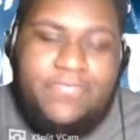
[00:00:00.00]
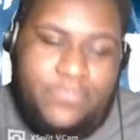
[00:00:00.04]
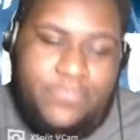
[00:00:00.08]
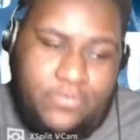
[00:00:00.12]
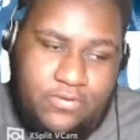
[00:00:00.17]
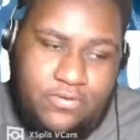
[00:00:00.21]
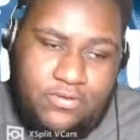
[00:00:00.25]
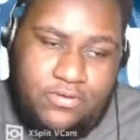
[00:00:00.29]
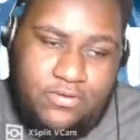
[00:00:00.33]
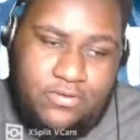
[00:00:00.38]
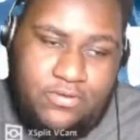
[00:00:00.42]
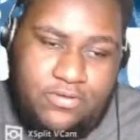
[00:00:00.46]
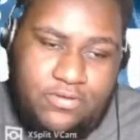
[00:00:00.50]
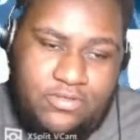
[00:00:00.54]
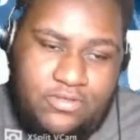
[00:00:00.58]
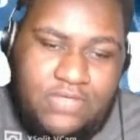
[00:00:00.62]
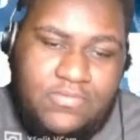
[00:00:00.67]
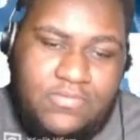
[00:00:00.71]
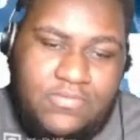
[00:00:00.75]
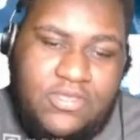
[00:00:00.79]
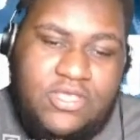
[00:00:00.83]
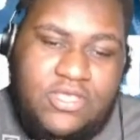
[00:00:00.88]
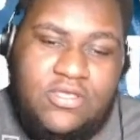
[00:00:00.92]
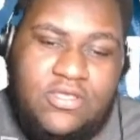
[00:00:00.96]
Some
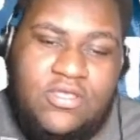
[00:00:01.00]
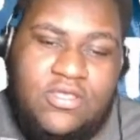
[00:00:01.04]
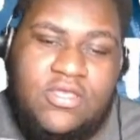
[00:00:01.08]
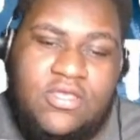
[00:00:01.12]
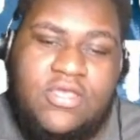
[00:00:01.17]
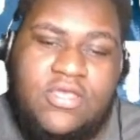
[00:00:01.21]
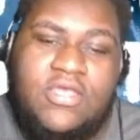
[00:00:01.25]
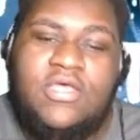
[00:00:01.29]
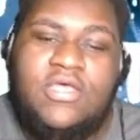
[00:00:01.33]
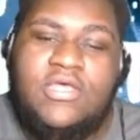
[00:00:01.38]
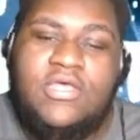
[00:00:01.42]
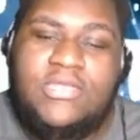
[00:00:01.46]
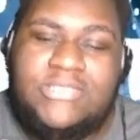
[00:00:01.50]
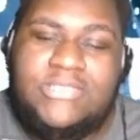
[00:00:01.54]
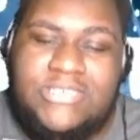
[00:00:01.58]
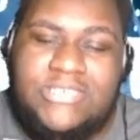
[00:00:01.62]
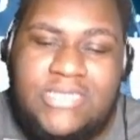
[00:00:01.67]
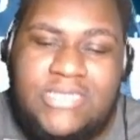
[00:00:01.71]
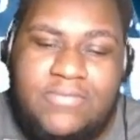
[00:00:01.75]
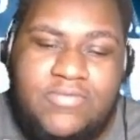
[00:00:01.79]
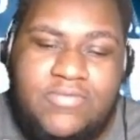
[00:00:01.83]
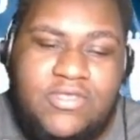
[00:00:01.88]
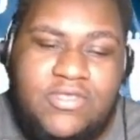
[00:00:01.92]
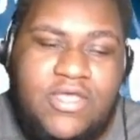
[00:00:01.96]
of
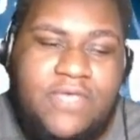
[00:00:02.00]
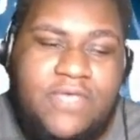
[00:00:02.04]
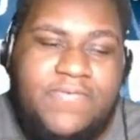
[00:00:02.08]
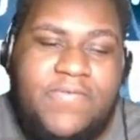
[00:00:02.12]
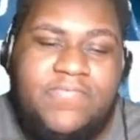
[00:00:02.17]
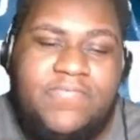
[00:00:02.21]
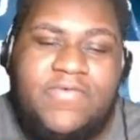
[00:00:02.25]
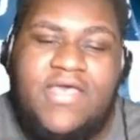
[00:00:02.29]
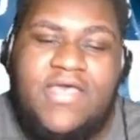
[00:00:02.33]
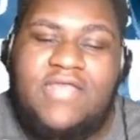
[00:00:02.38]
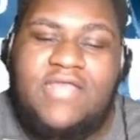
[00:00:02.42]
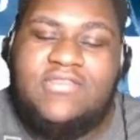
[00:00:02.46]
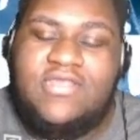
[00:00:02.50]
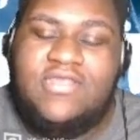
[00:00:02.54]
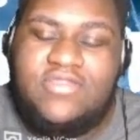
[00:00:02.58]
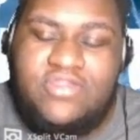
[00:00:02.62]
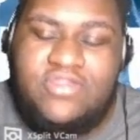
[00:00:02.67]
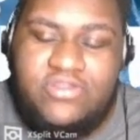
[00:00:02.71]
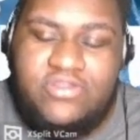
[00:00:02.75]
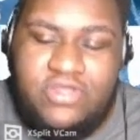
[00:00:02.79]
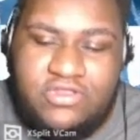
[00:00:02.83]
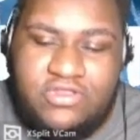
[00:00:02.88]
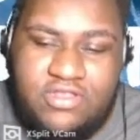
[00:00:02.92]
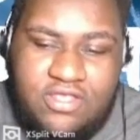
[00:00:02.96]
y'all people got that
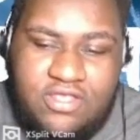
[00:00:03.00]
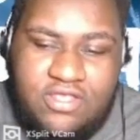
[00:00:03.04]
selected hearing.